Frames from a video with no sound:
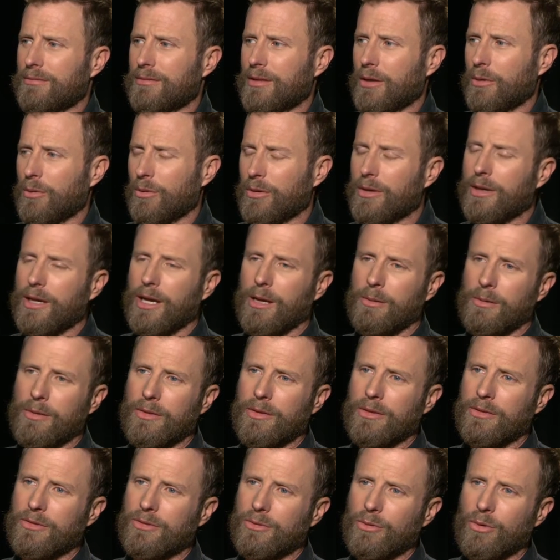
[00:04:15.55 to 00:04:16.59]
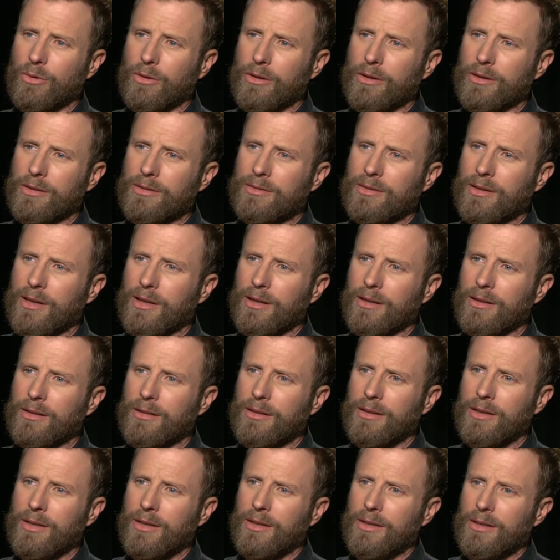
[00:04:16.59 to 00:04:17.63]
they really care about the story. It's not a
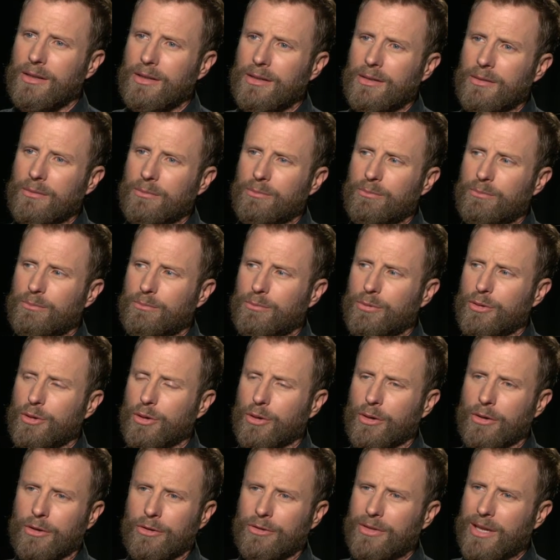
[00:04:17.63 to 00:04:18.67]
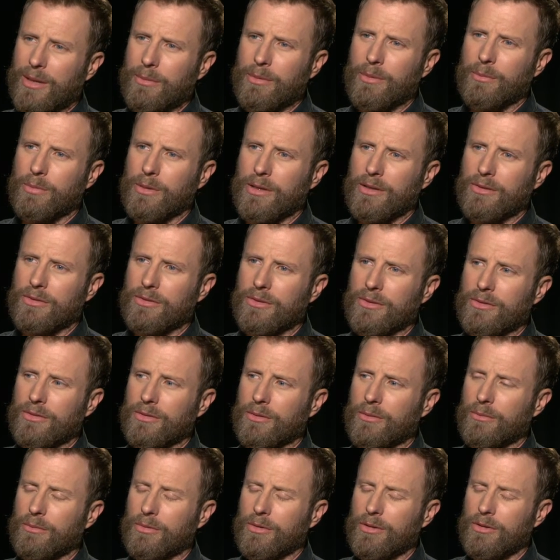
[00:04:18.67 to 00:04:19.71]
pure entertainment piece. There's
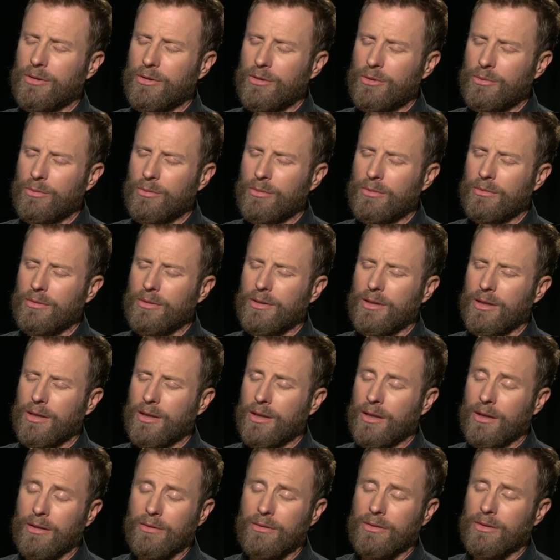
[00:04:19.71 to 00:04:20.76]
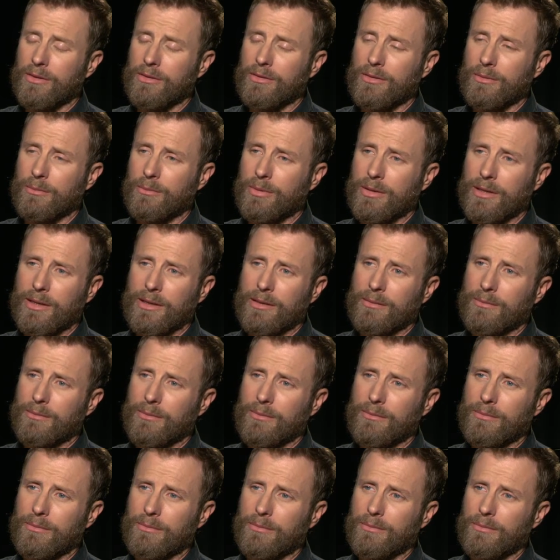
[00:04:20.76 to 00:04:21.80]
it's a big,
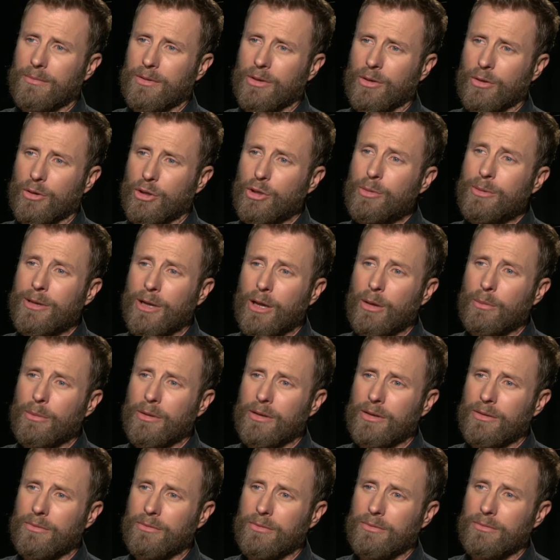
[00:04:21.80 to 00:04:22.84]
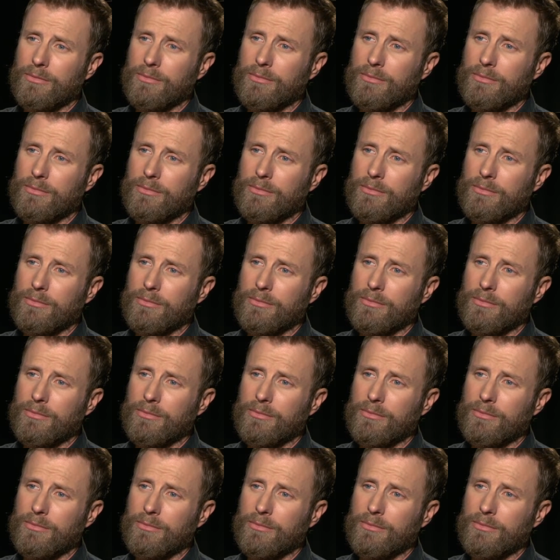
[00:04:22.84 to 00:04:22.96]
you know, human element.